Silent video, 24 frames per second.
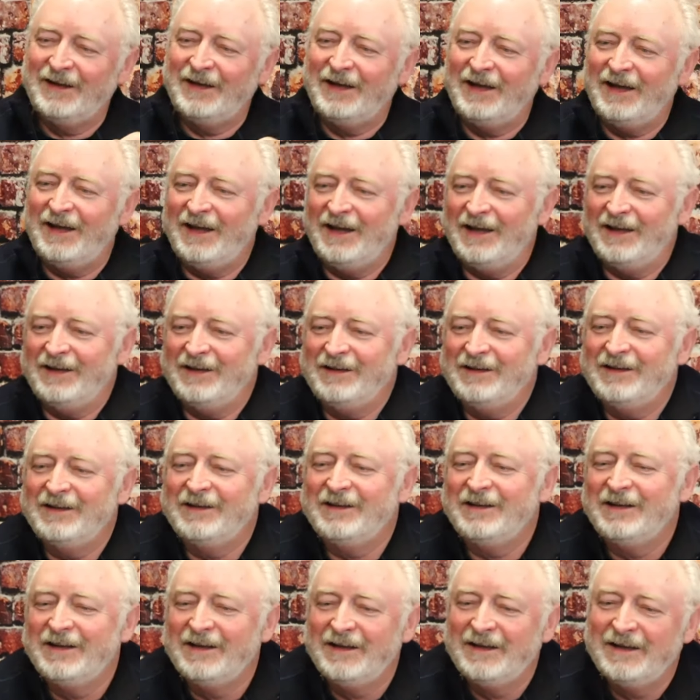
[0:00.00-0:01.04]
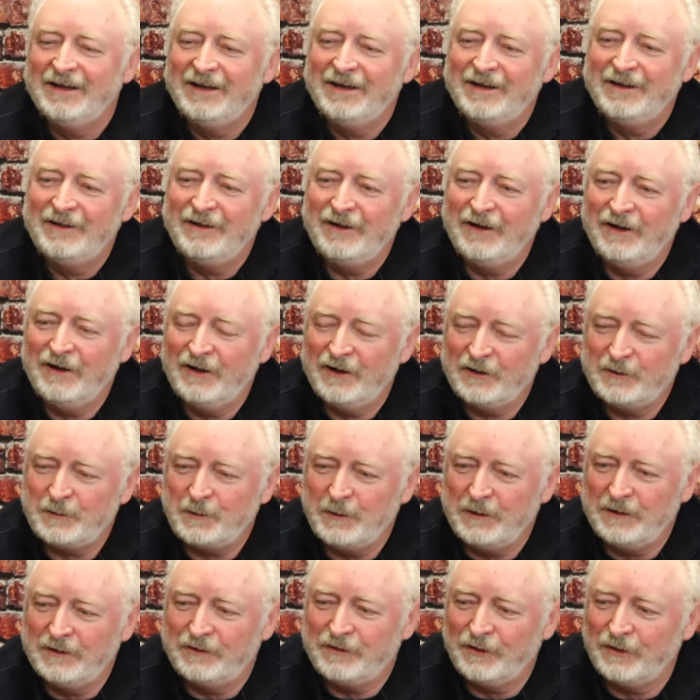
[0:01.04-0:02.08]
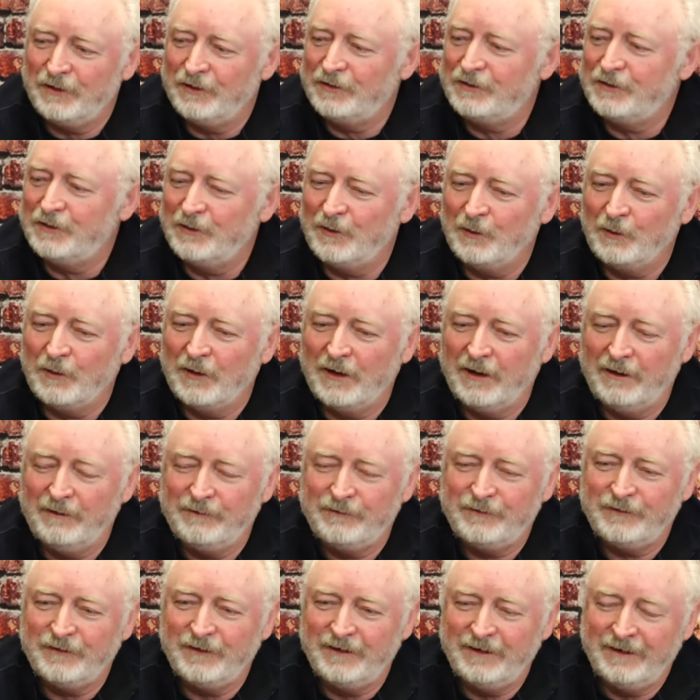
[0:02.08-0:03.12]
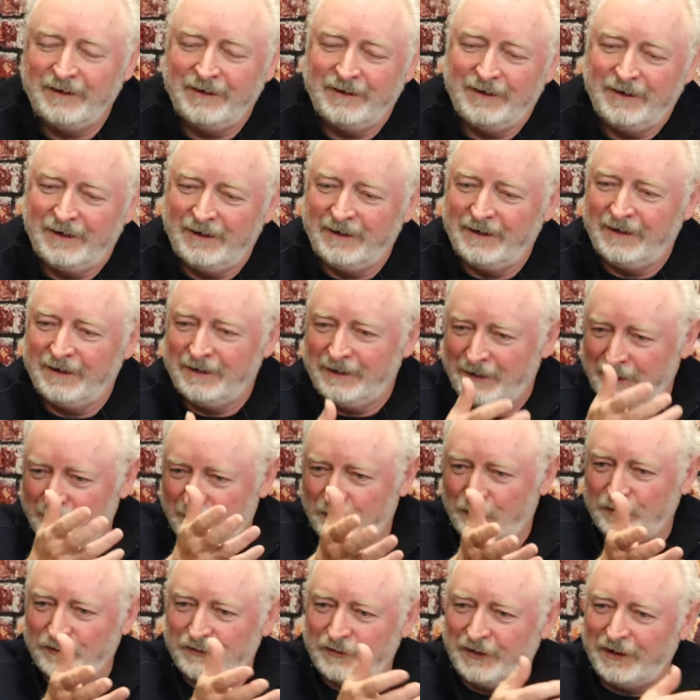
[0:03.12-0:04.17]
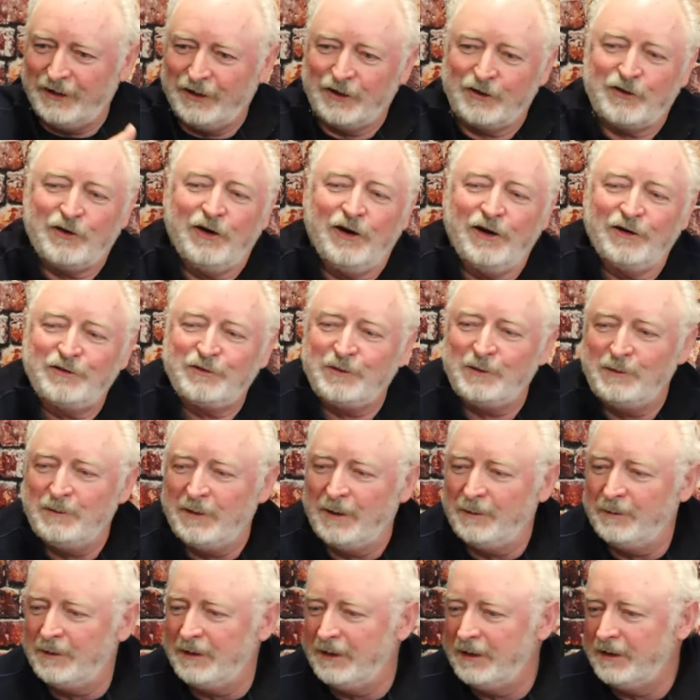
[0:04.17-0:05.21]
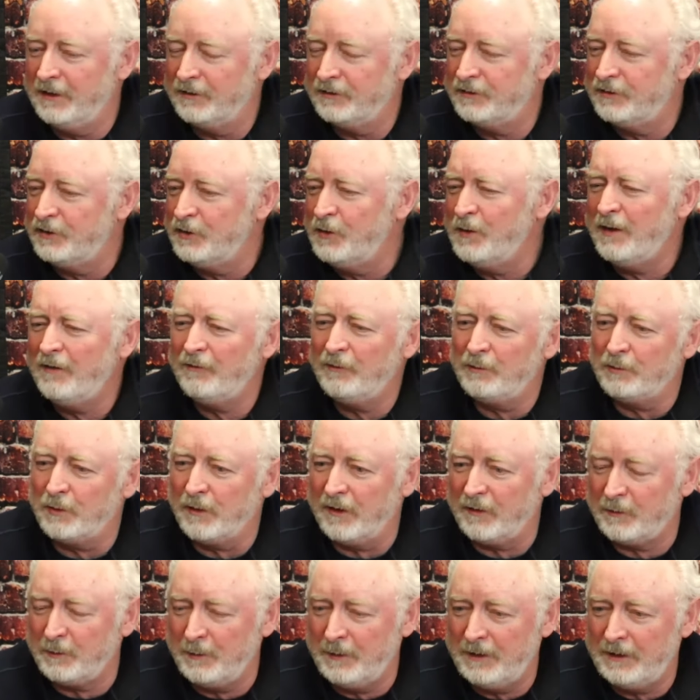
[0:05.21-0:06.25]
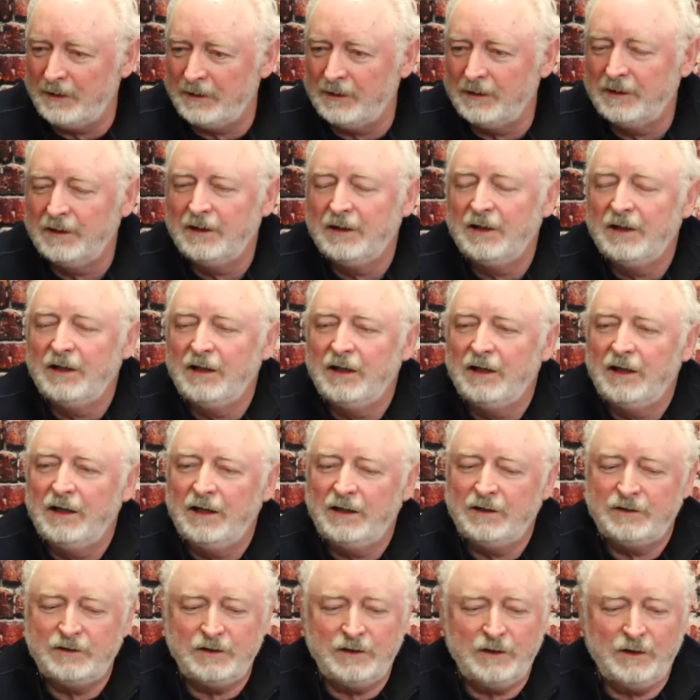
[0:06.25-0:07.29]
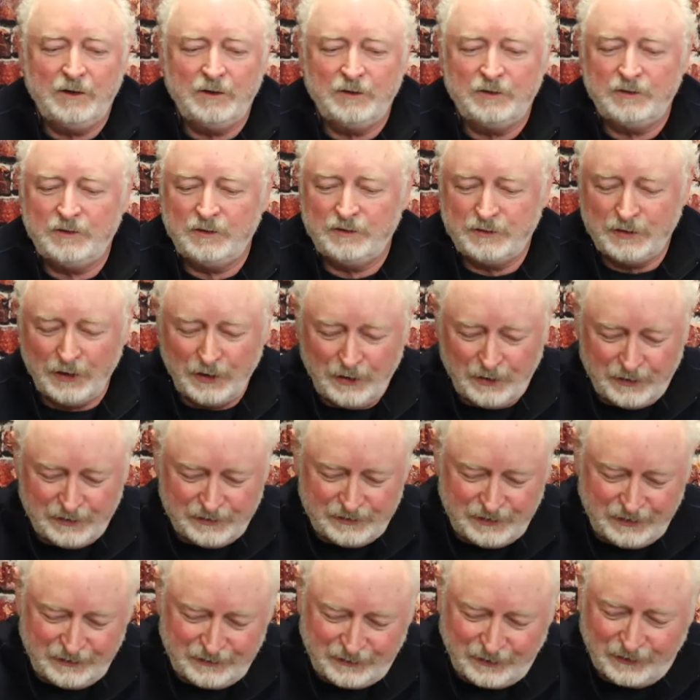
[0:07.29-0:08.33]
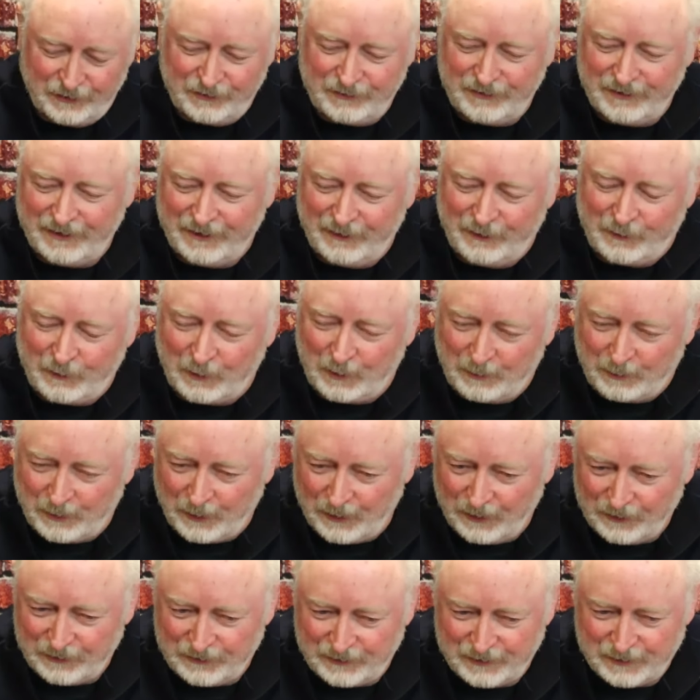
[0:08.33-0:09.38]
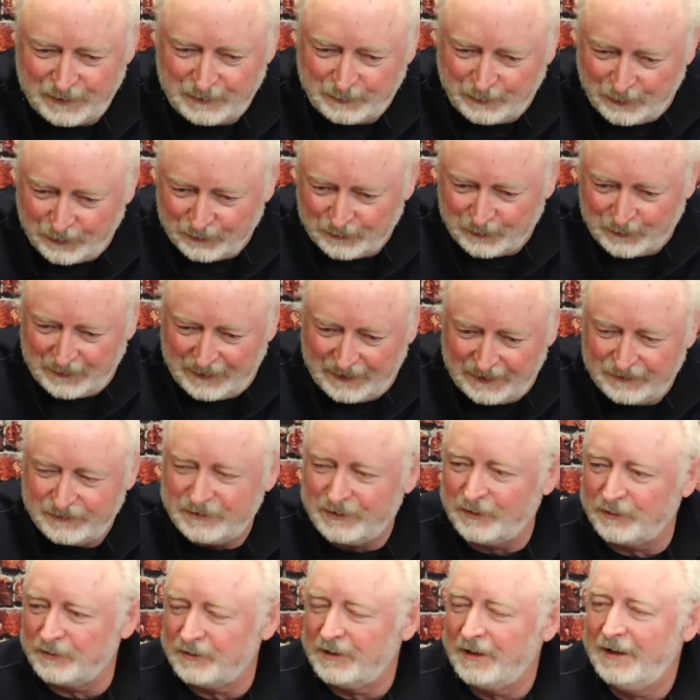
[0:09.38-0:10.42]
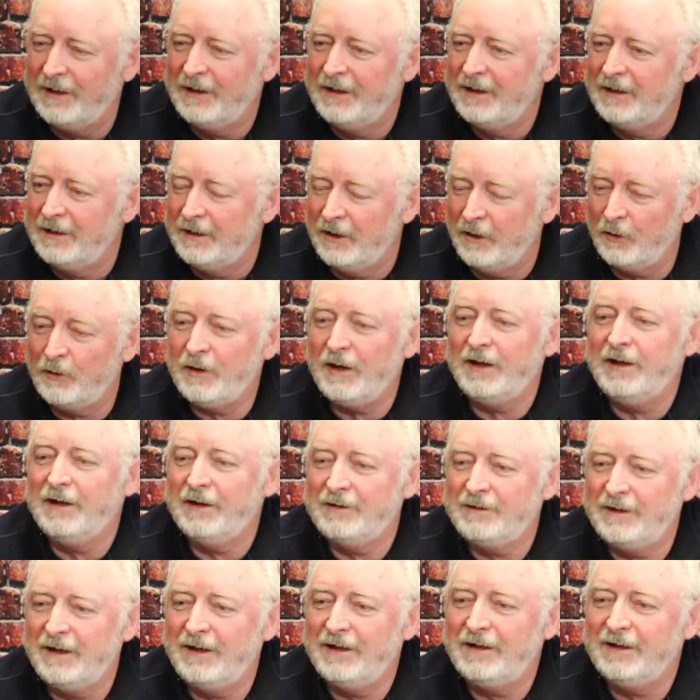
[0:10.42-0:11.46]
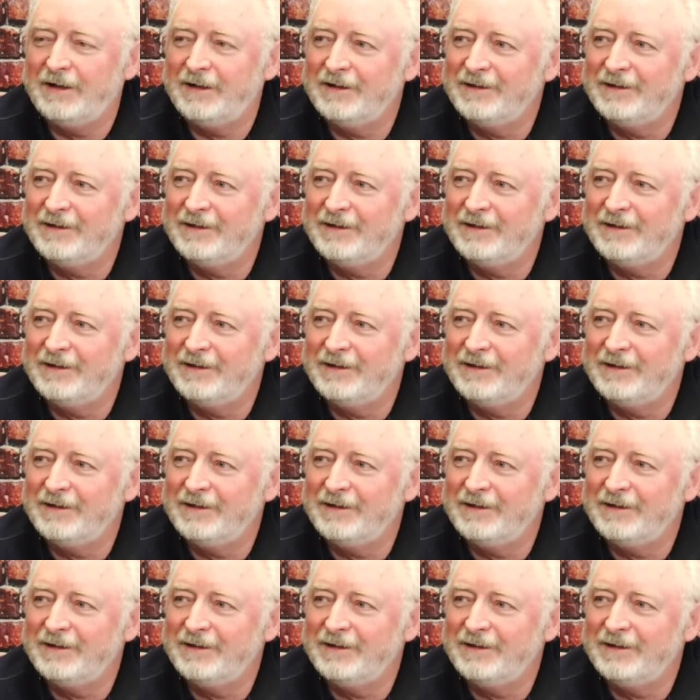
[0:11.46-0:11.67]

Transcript: and the husband turns to the wife uh, uh, uh sitting across from him and he goes do you have a breath mint and she goes sure and she starts digging through her purse and she pulls one out and she goes okay now take it